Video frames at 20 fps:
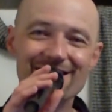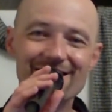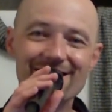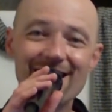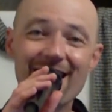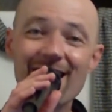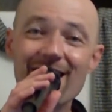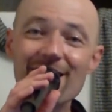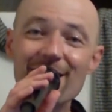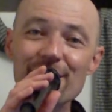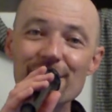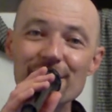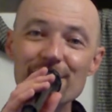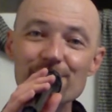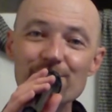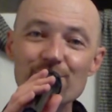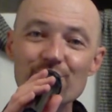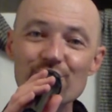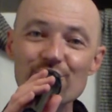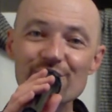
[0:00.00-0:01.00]
Night
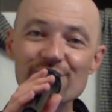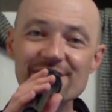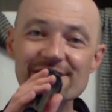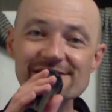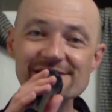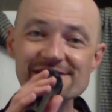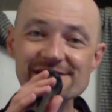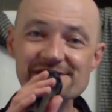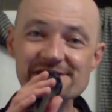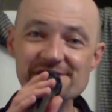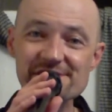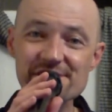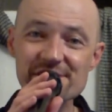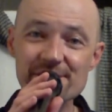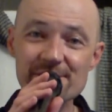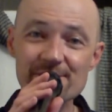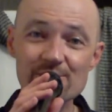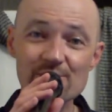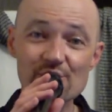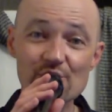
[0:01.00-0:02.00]
breezes
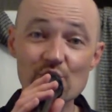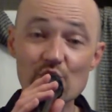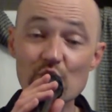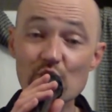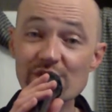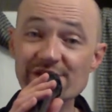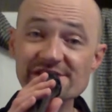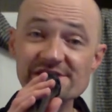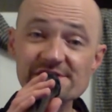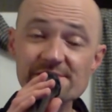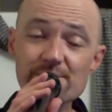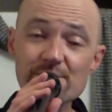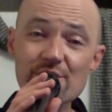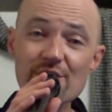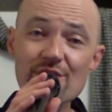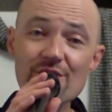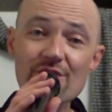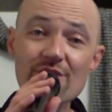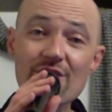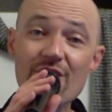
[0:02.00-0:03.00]
seem to
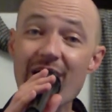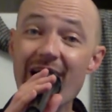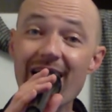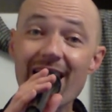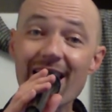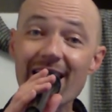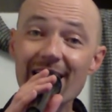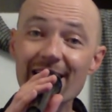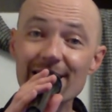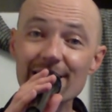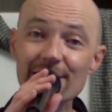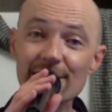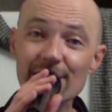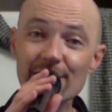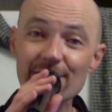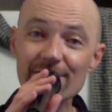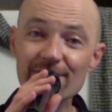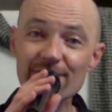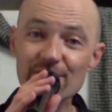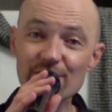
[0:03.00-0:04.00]
whisper, I
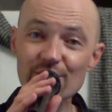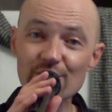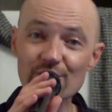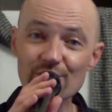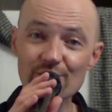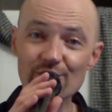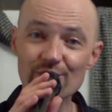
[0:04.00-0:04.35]
love you.